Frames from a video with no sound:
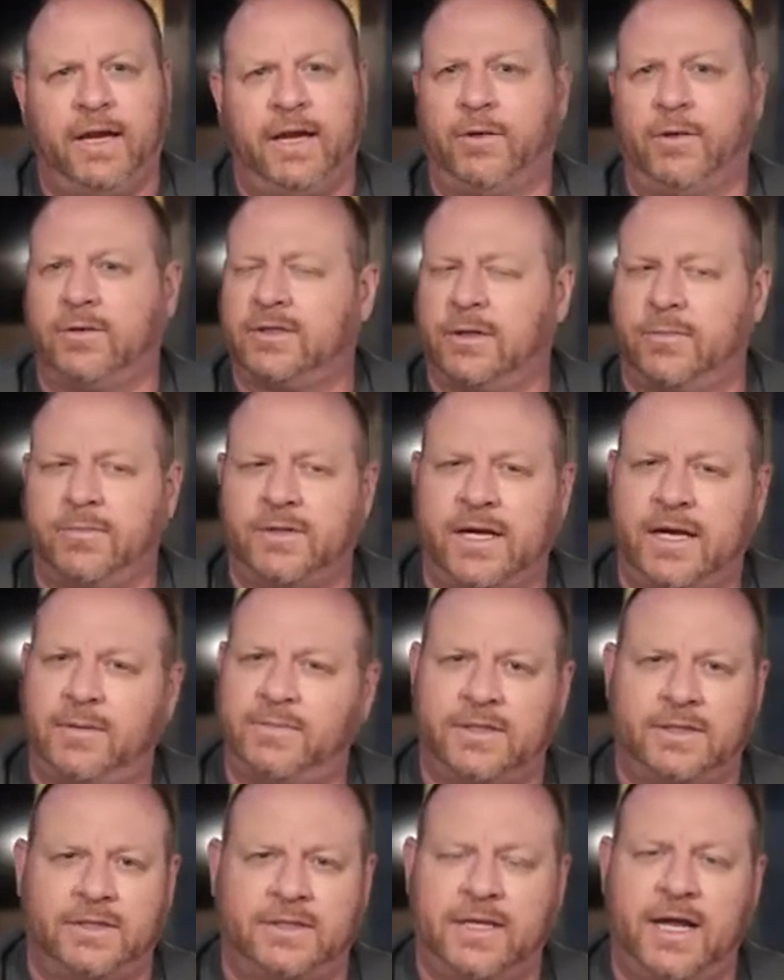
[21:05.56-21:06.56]

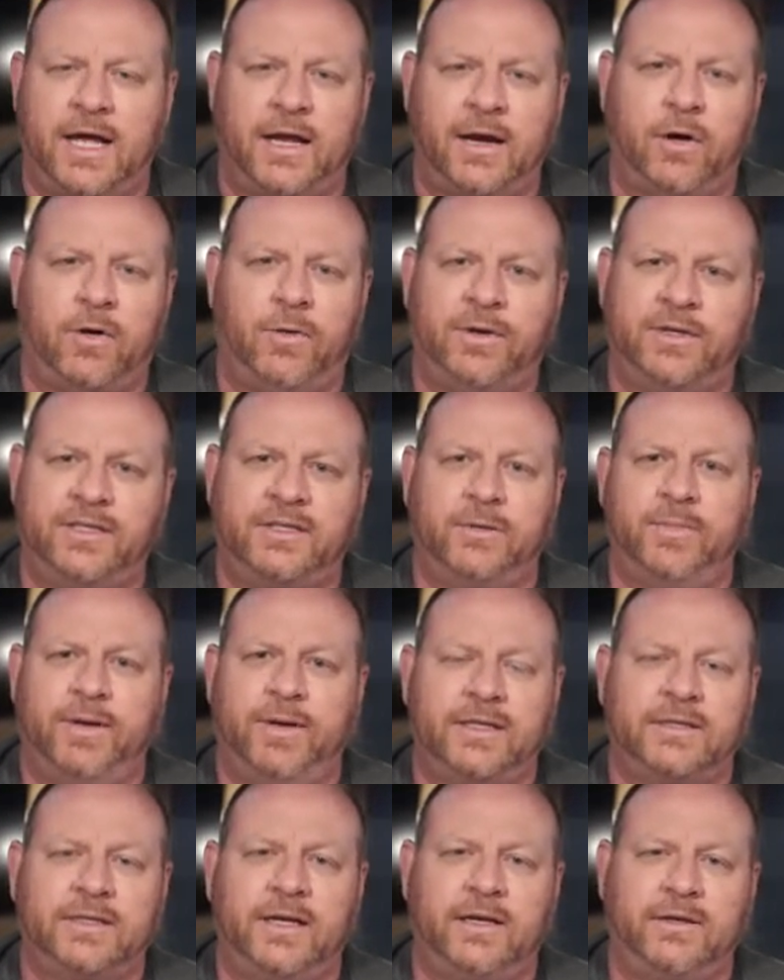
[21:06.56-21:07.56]
sometimes it's not always the
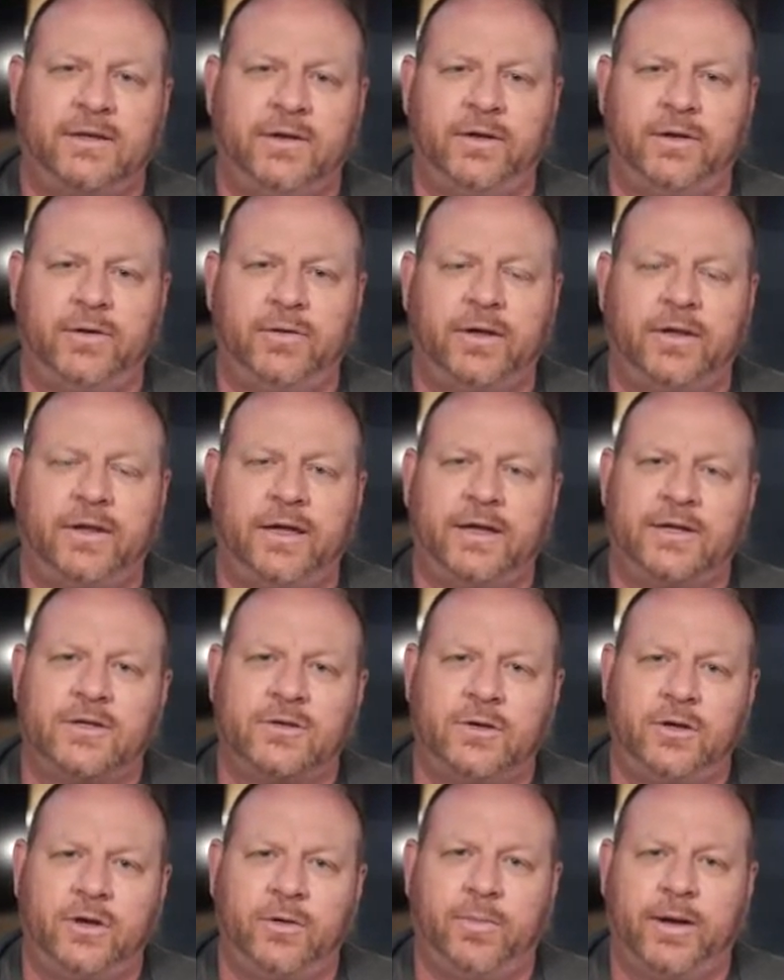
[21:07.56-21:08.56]
best thing to do. I think
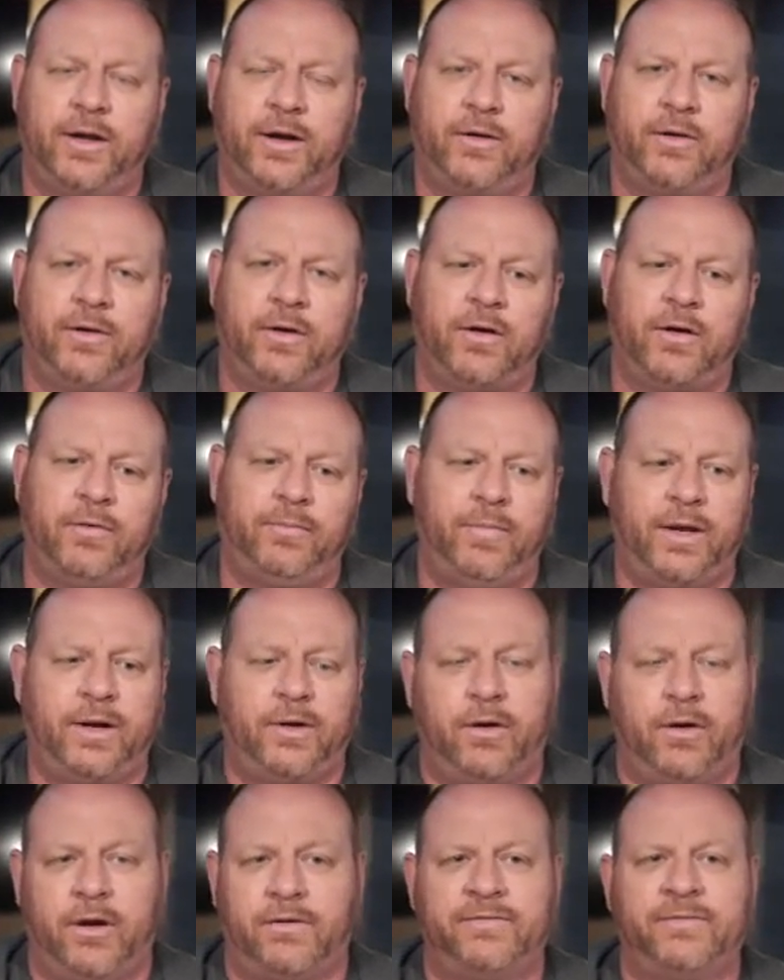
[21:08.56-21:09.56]
you're better
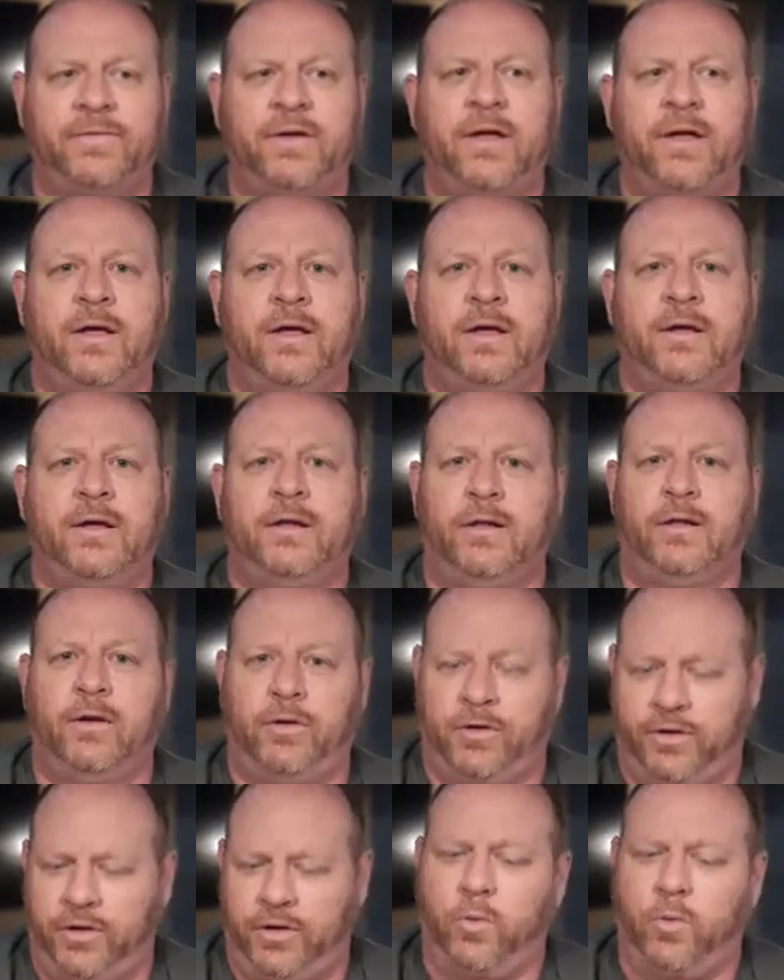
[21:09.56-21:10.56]
off
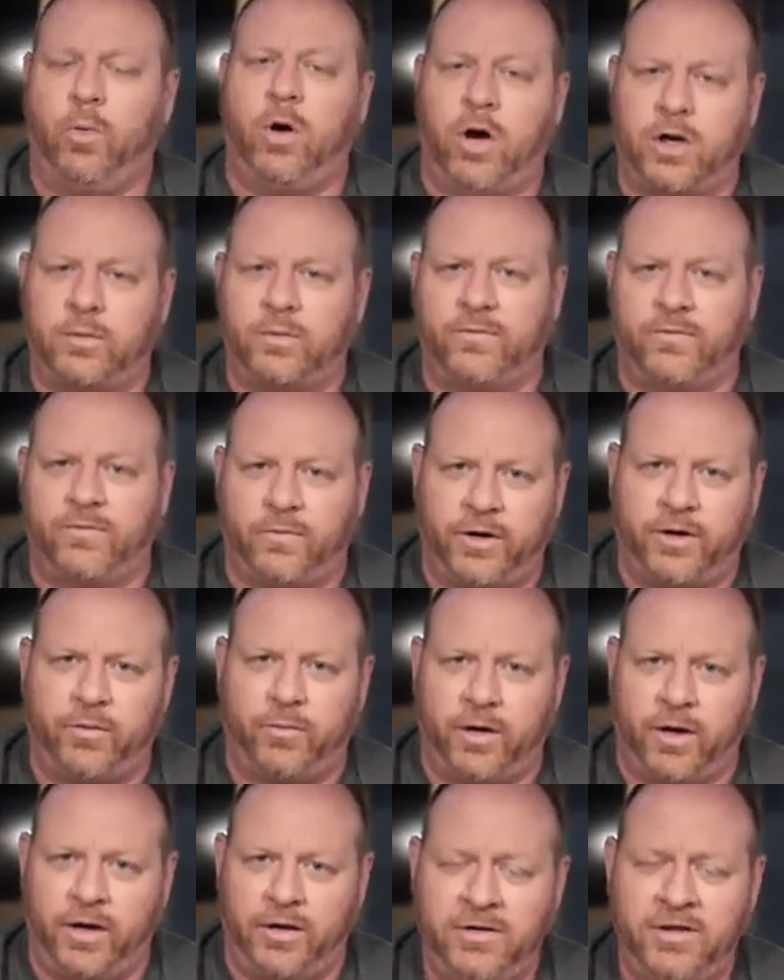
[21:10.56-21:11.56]
learning to walk before you
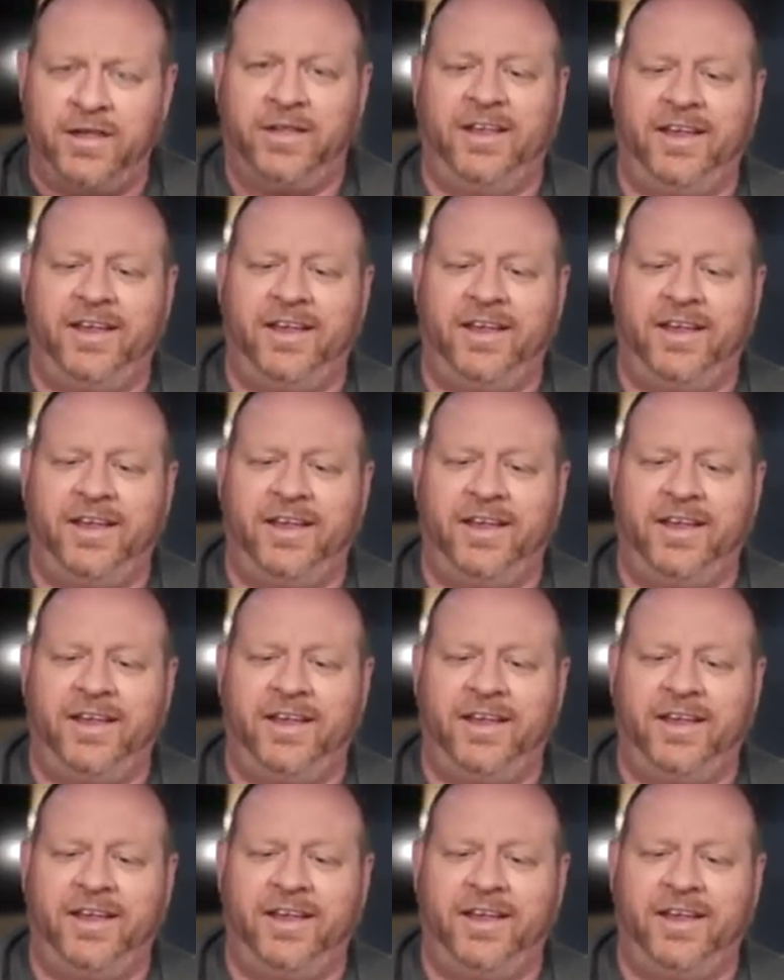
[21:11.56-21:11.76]
run.